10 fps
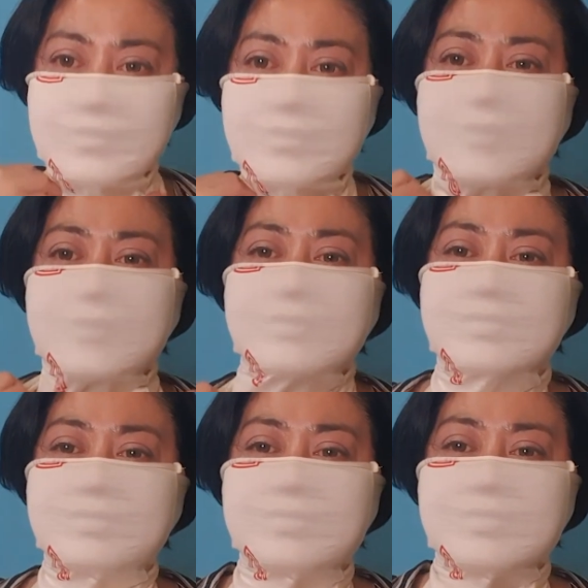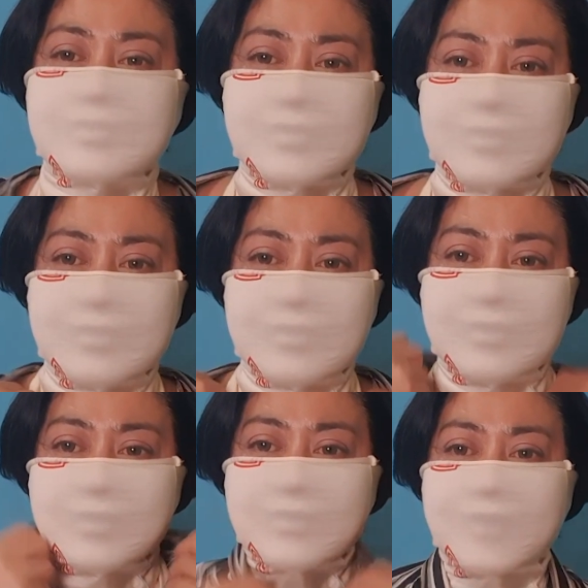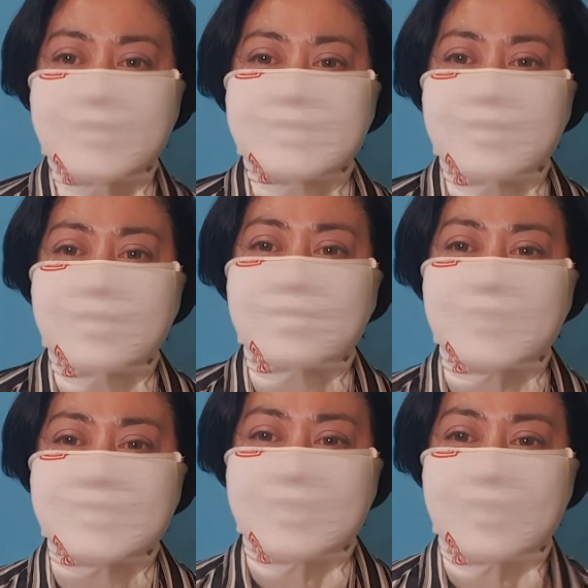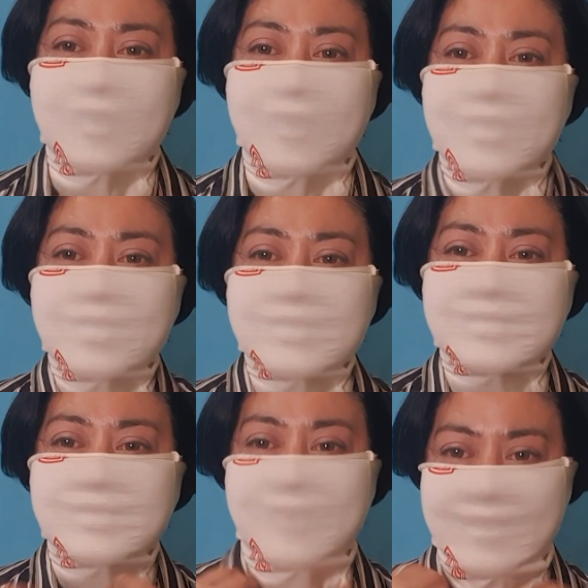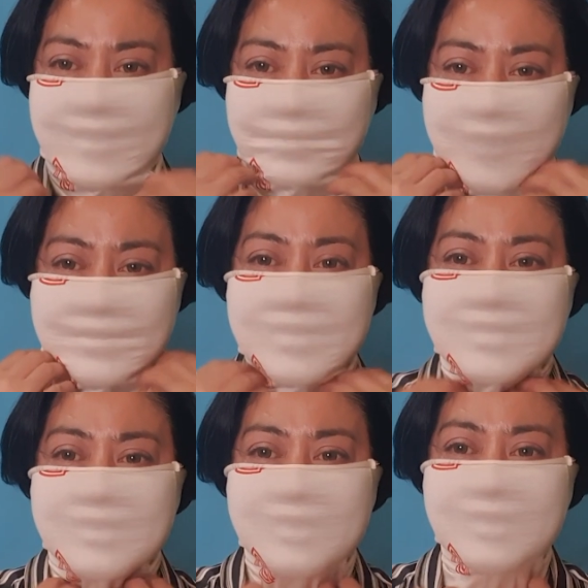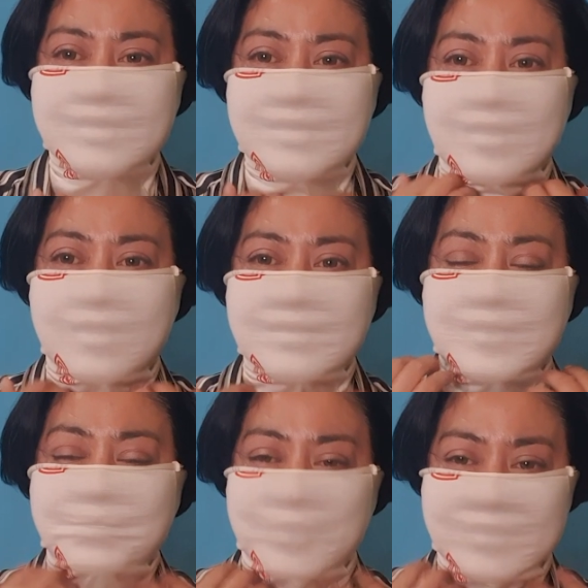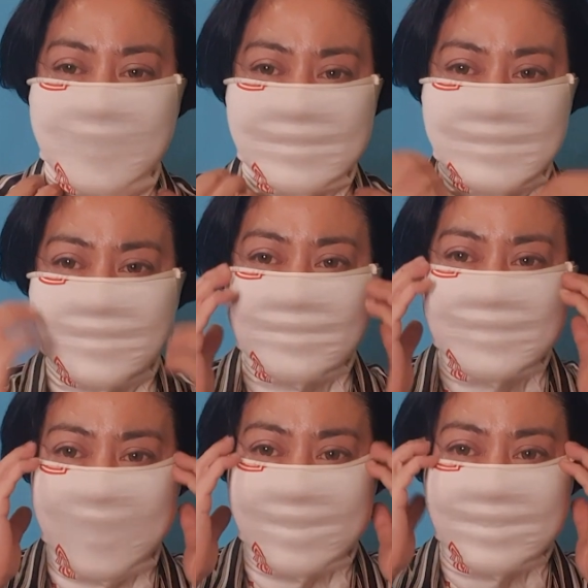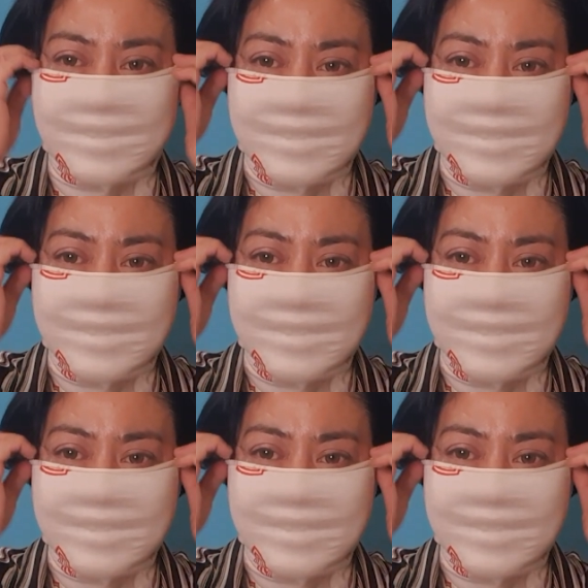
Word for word: Wow. Okay, so what's I also like about this, it also protects your neck,